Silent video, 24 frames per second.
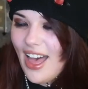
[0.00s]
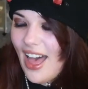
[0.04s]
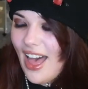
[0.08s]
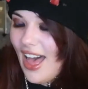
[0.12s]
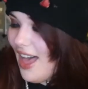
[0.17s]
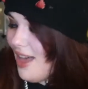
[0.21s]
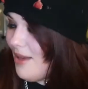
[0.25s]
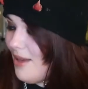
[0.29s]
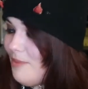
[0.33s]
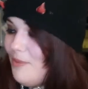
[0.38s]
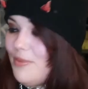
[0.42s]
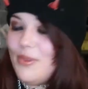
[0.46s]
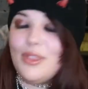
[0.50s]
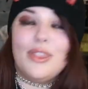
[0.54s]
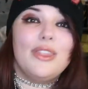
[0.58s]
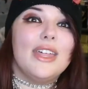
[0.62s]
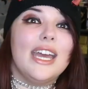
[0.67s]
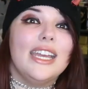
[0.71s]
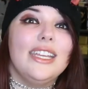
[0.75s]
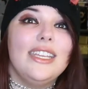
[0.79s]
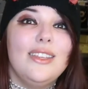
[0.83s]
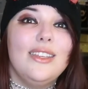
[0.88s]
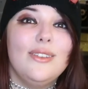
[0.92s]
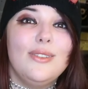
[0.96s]
But
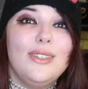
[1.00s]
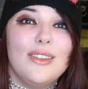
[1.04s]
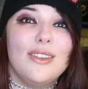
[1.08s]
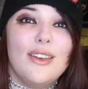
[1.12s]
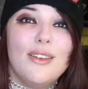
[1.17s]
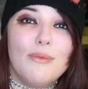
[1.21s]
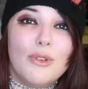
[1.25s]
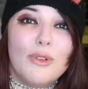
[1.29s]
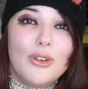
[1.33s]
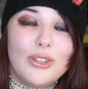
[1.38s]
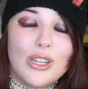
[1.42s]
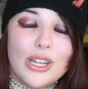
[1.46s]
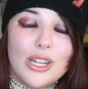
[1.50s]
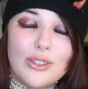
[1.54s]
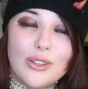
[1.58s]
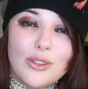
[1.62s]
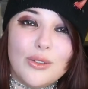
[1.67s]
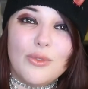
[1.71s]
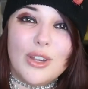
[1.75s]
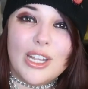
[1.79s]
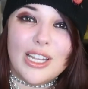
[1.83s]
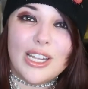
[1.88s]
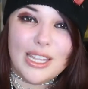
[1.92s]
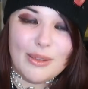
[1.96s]
thank you so much, I
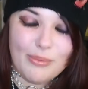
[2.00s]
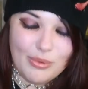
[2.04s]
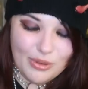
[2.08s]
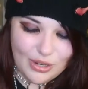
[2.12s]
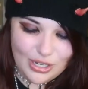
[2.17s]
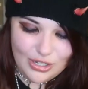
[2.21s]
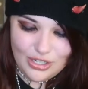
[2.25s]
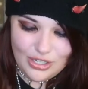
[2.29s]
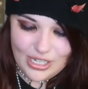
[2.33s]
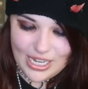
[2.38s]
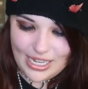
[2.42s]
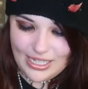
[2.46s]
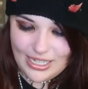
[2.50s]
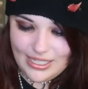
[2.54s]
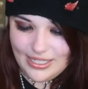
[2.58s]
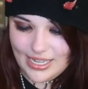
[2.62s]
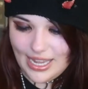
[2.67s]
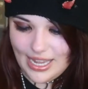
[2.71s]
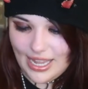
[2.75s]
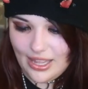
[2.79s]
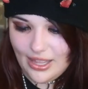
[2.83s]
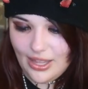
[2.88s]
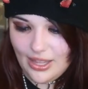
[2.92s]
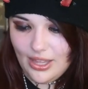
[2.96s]
do really appreciate
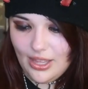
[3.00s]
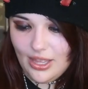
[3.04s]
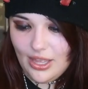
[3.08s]
it.